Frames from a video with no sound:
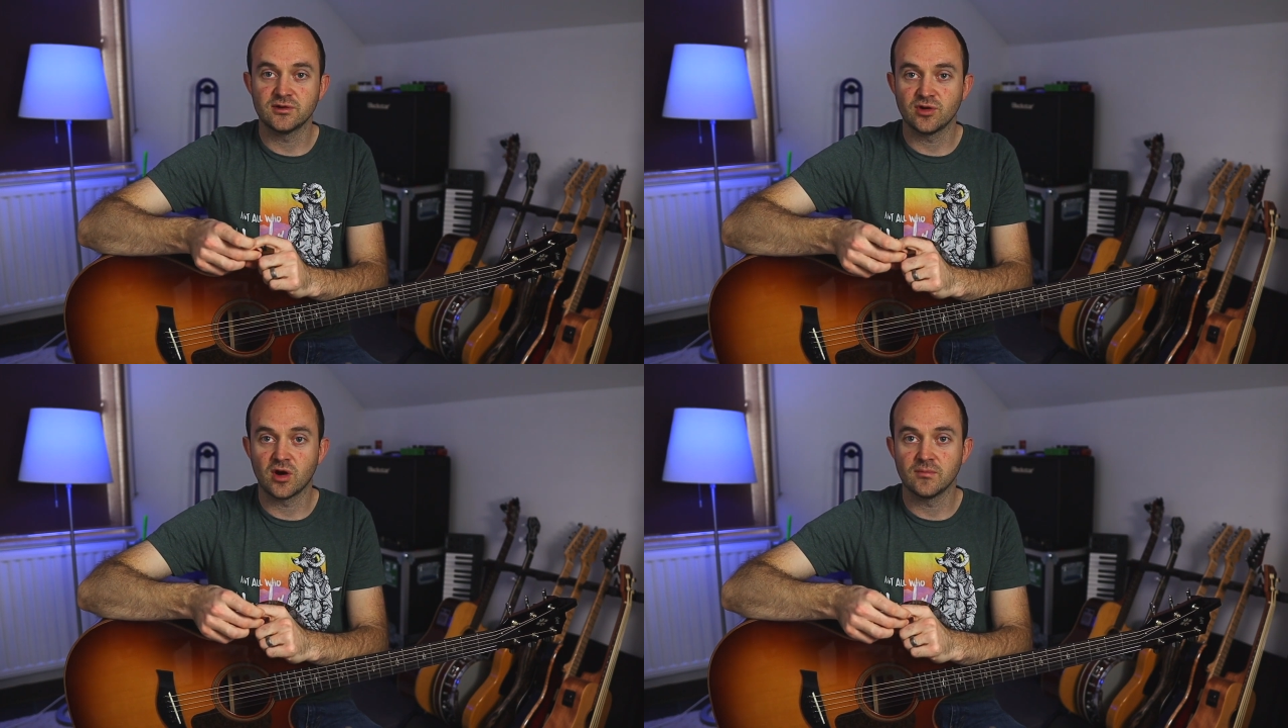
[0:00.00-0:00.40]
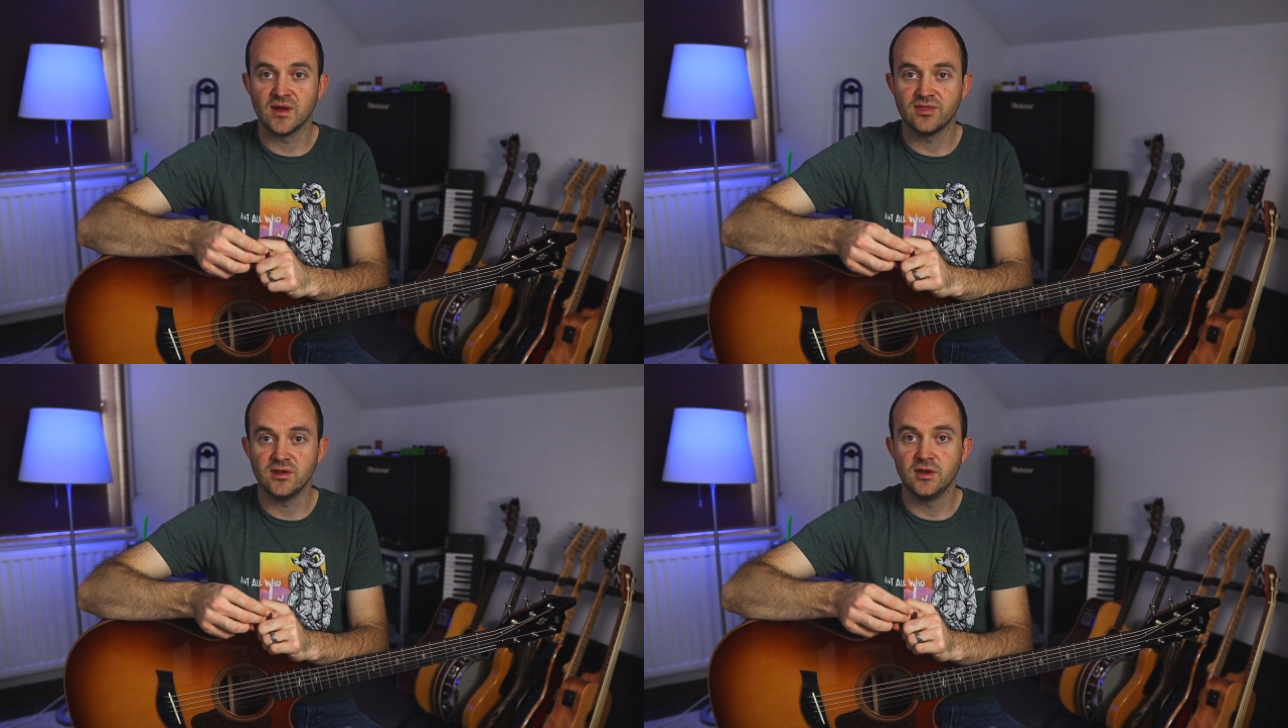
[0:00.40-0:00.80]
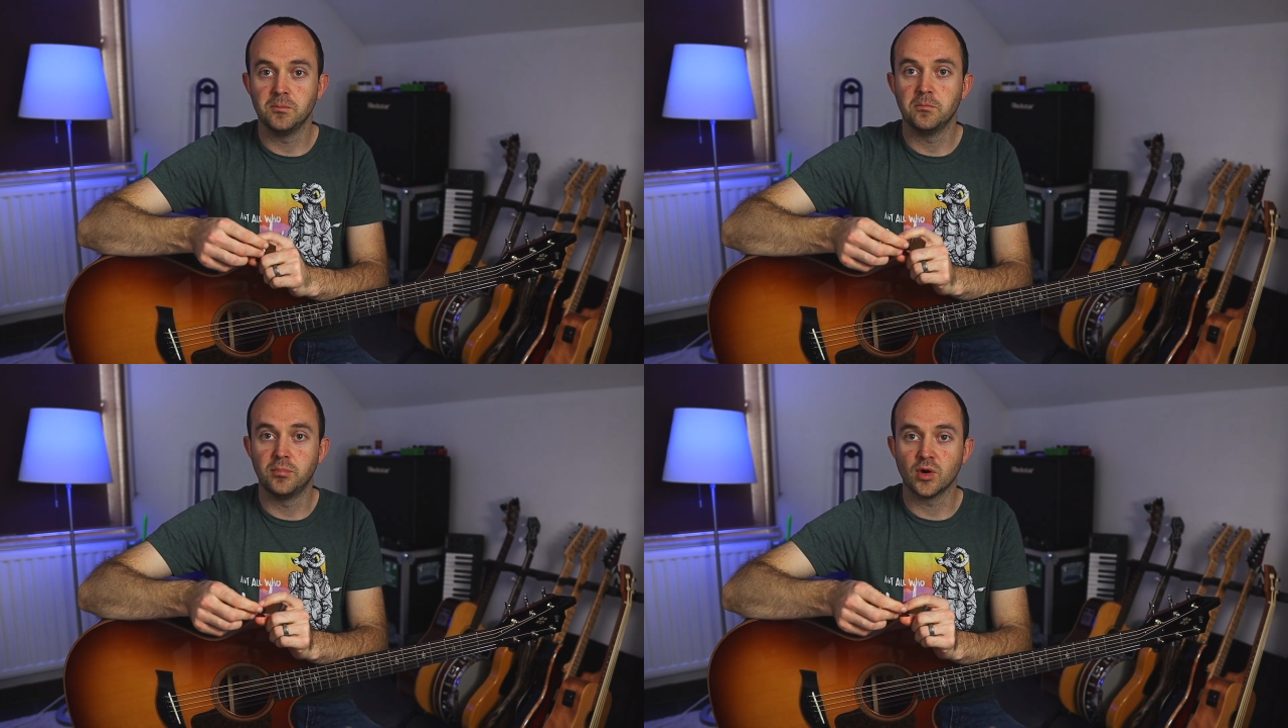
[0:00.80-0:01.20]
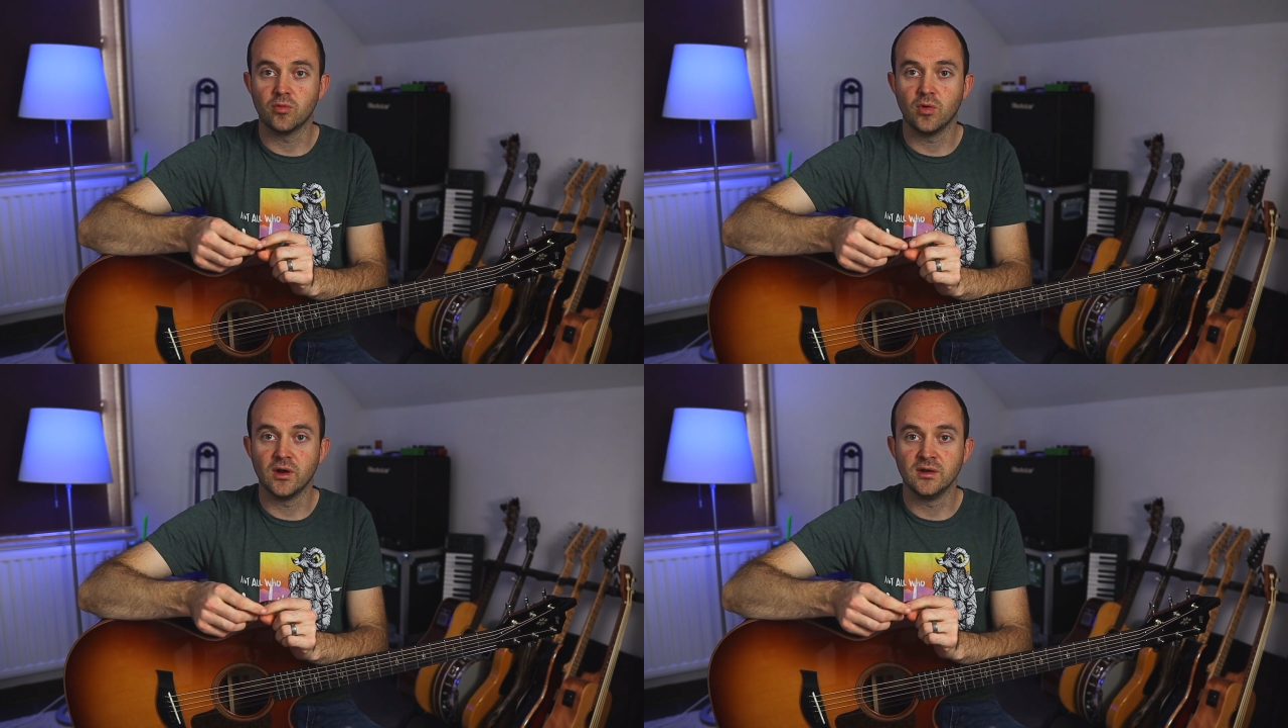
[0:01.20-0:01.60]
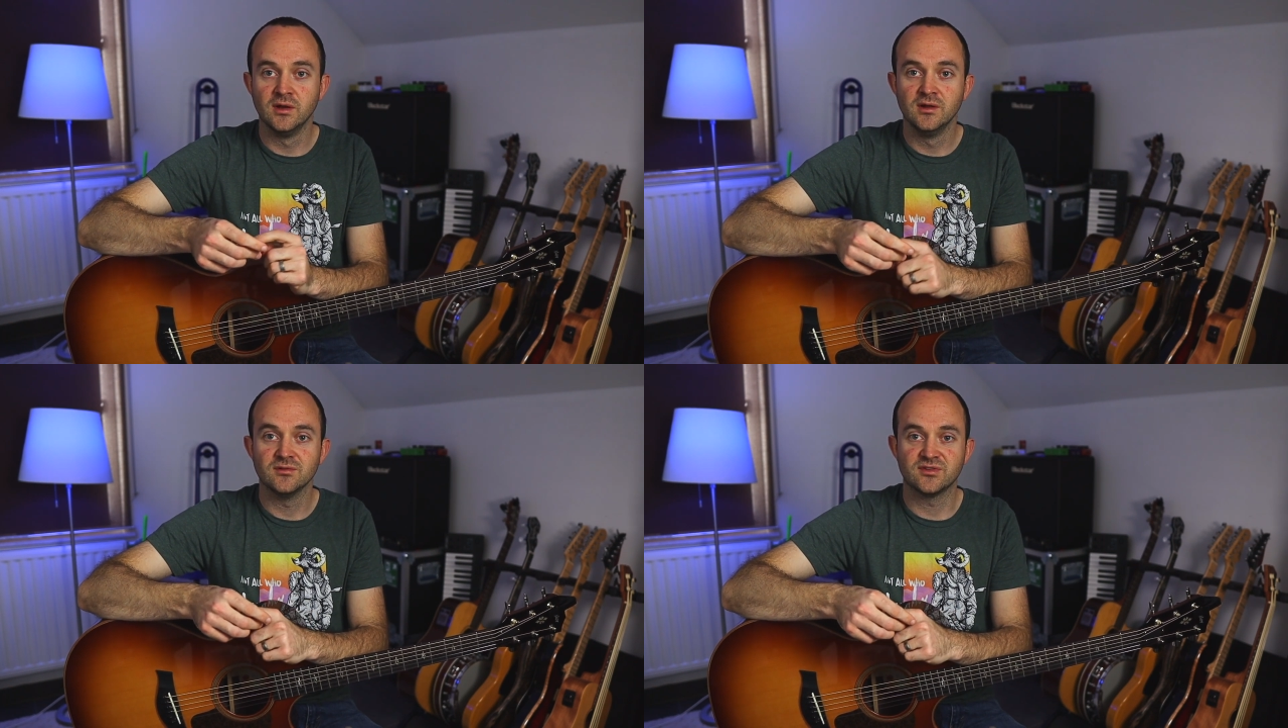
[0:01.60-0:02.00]
guitar method, Book 1.
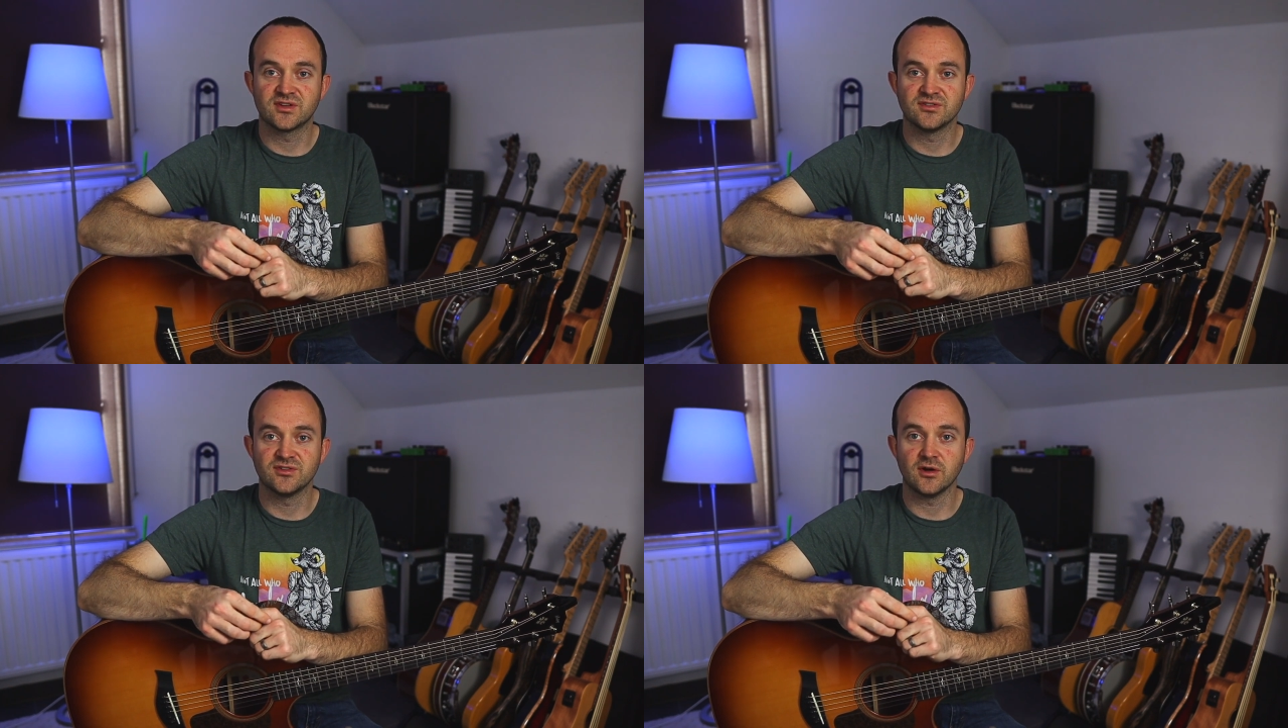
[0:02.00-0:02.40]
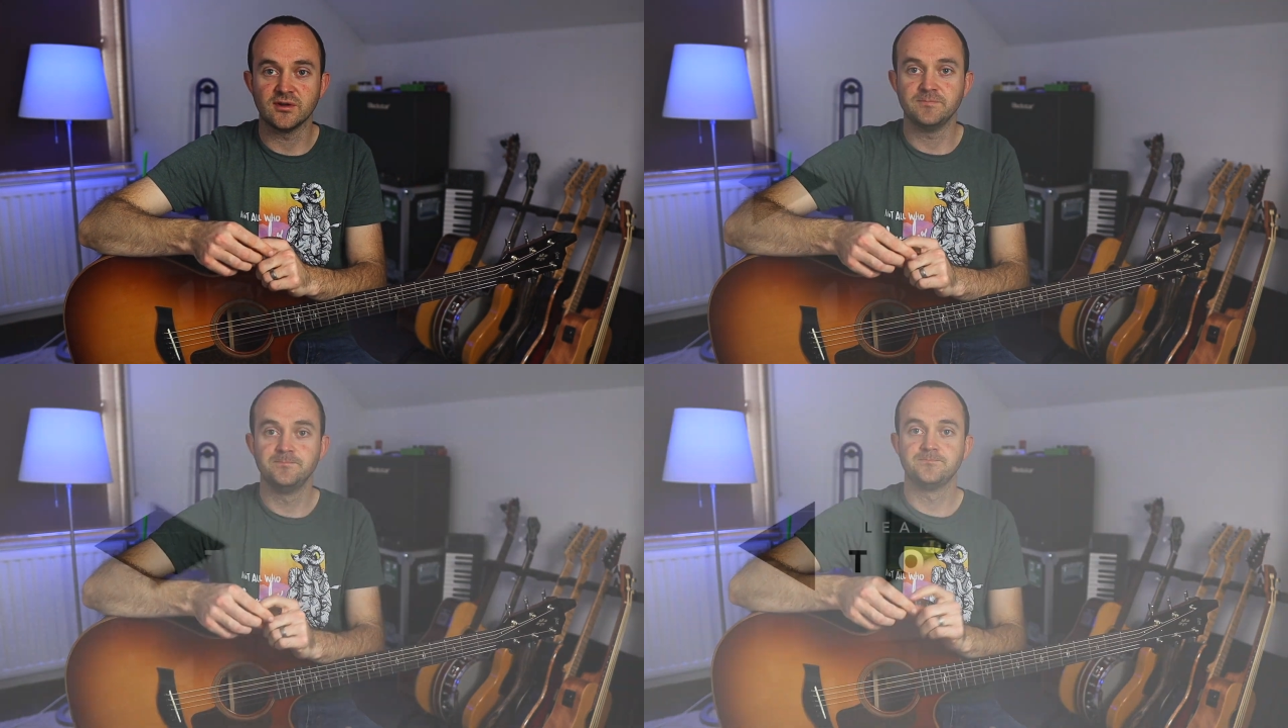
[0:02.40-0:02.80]
Let's get started.